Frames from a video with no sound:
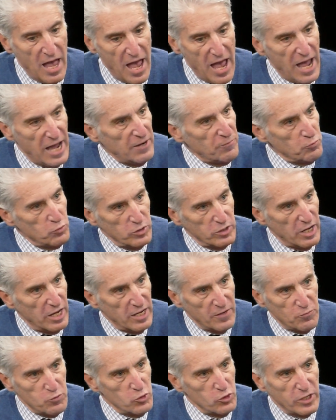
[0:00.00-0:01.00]
Afro,
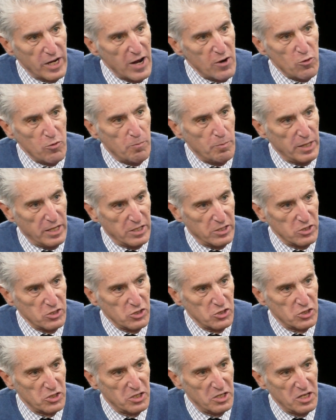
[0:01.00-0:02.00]
Afro
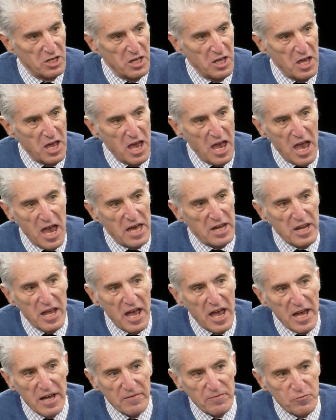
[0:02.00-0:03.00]
Caribbeans, and
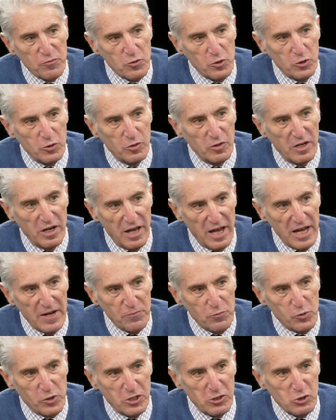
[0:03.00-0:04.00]
Afro
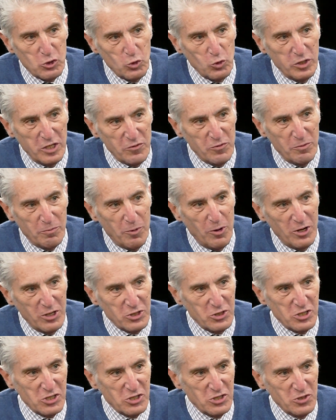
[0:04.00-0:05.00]
Africans who live in
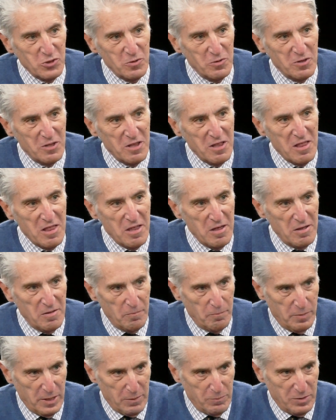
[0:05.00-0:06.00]
Parkchester,
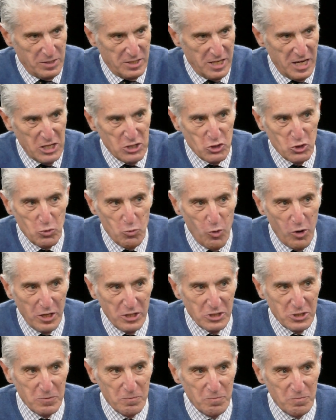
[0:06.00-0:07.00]
pigmentation
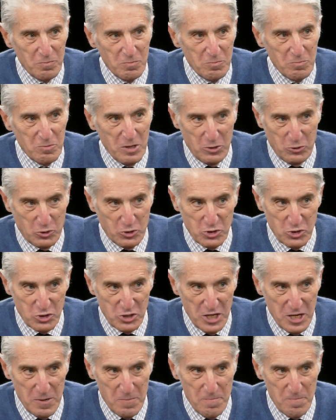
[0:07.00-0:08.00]
wise, they look the
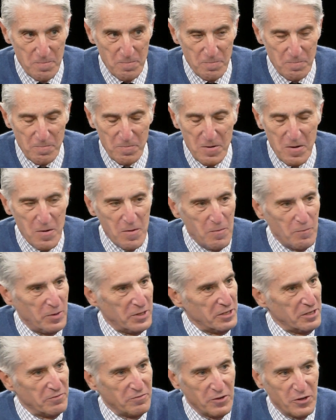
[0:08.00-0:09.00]
same, but
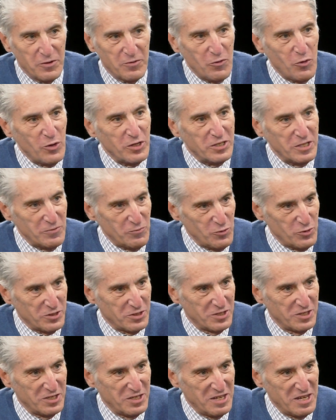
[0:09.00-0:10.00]
they're very, very
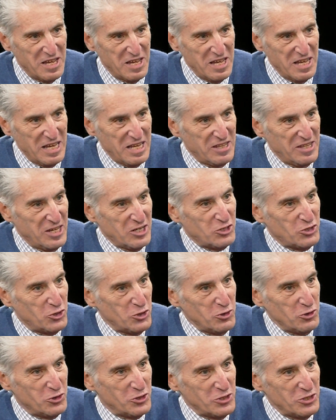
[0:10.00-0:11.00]
different. In their
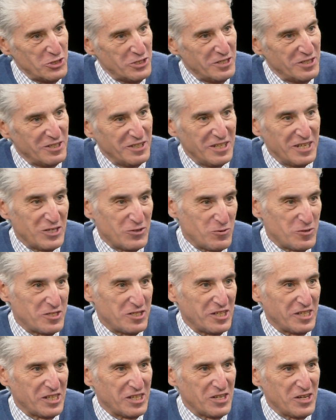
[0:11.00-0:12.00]
churches,
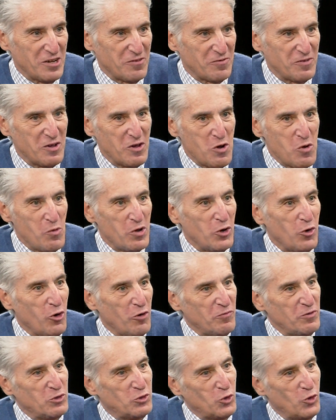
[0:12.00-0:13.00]
Interesting enough, we
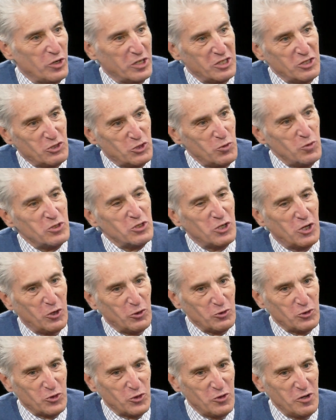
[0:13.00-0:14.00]
often talk in Jewish
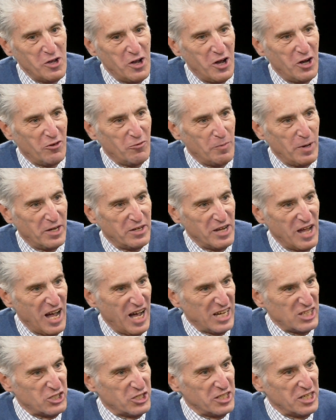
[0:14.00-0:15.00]
culture about
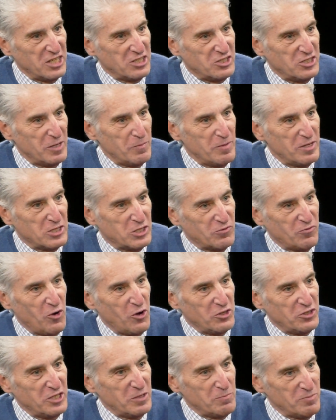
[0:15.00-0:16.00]
Ashkenazim and
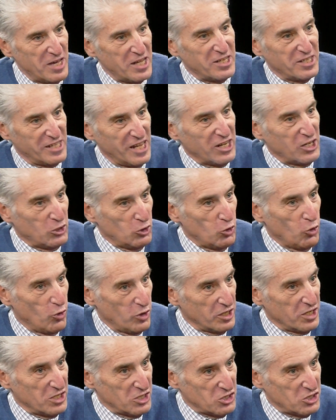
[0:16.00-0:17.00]
Sfaradim not getting
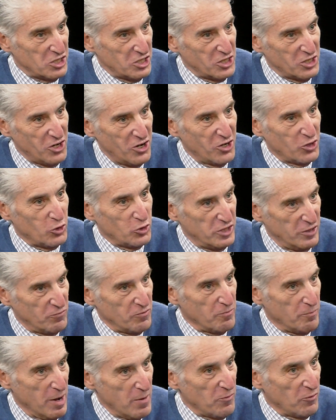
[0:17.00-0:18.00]
along in a synagogue or
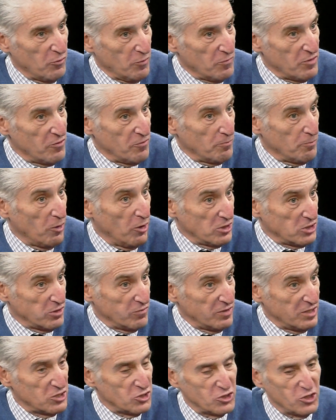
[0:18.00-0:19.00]
different people from different parts of
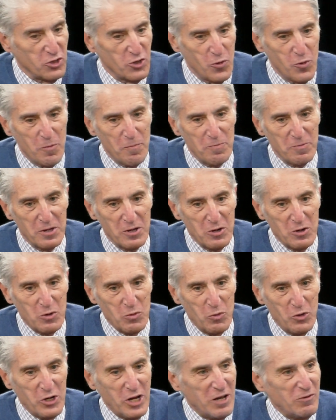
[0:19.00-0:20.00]
Eastern Europe.
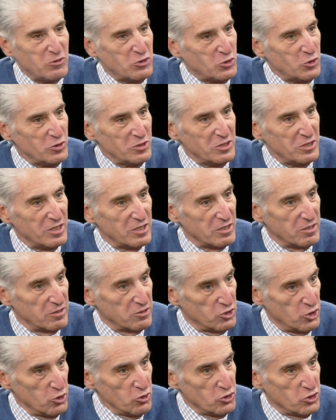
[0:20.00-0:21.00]
Well, you have certain
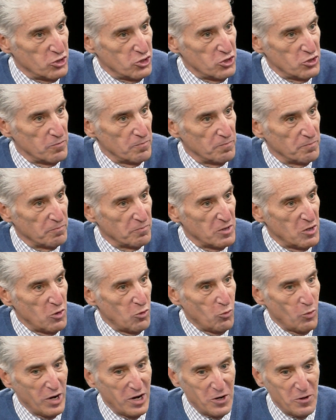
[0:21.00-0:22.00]
churches
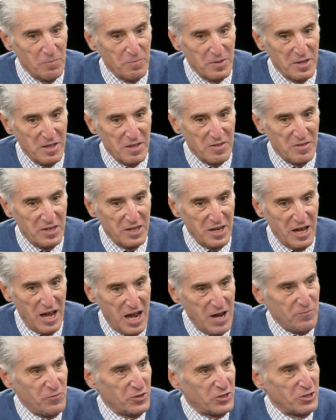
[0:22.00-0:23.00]
where the
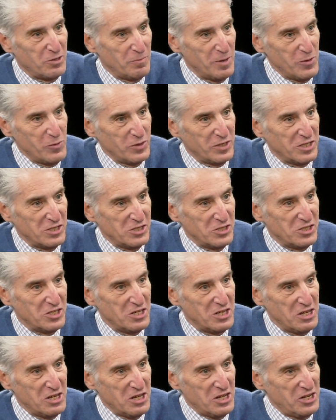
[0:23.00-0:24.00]
African Americans
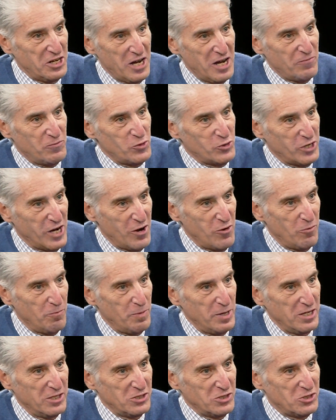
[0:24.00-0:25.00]
and the Afro
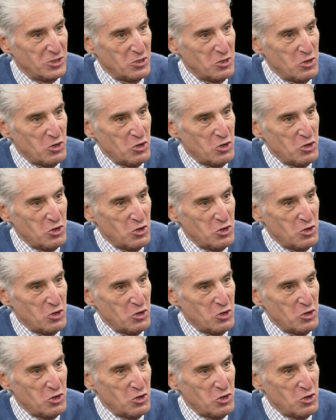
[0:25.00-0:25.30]
Caribbeans